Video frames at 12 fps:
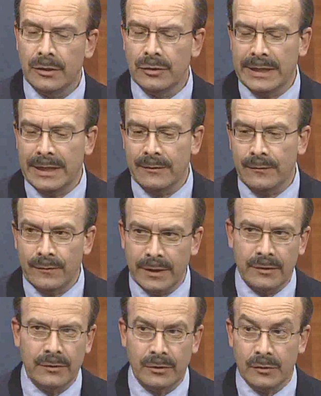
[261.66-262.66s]
And you can't
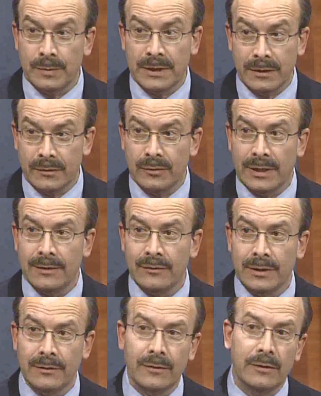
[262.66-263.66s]
fix those because you
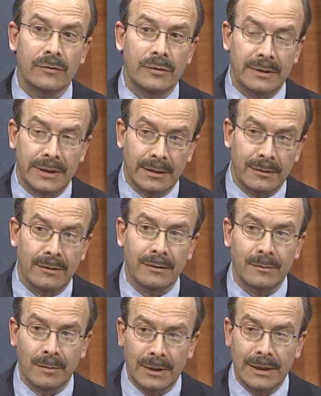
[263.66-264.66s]
have to have those to take
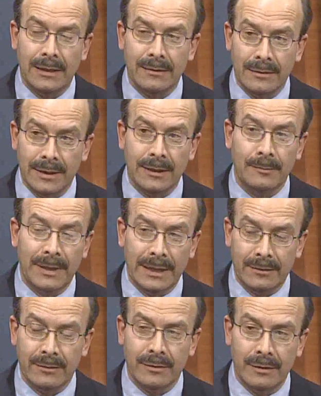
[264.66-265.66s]
all the blood out of the leg
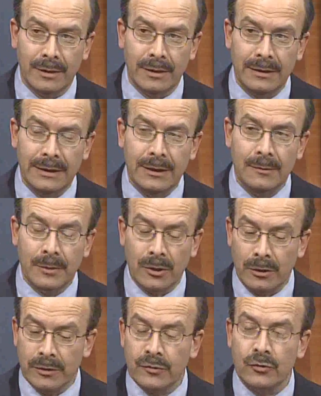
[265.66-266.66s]
back to the heart.
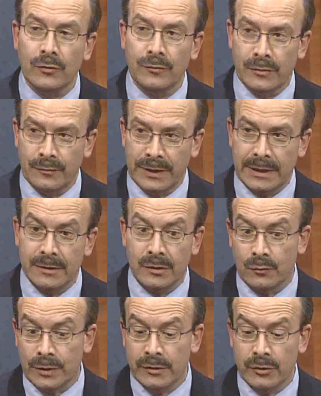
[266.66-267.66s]
But all the surface
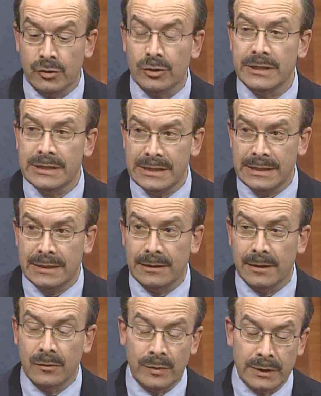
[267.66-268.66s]
veins, and the ones you usually
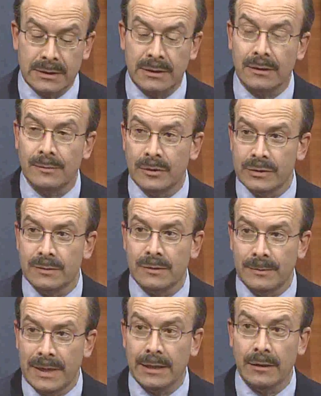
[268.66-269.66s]
see, and the ones that are most
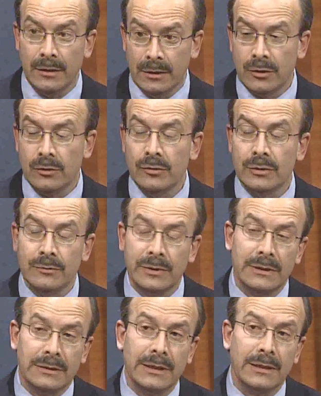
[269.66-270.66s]
symptomatic,
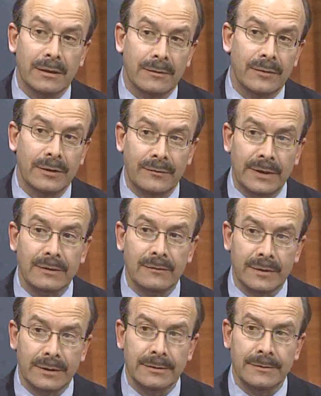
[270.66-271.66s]
usually we can take care of very
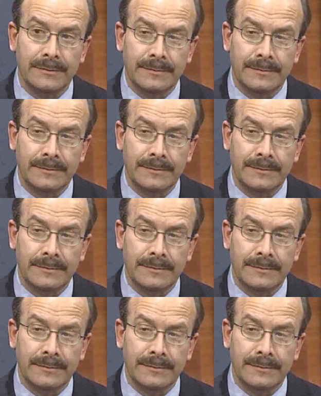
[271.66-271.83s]
effectively.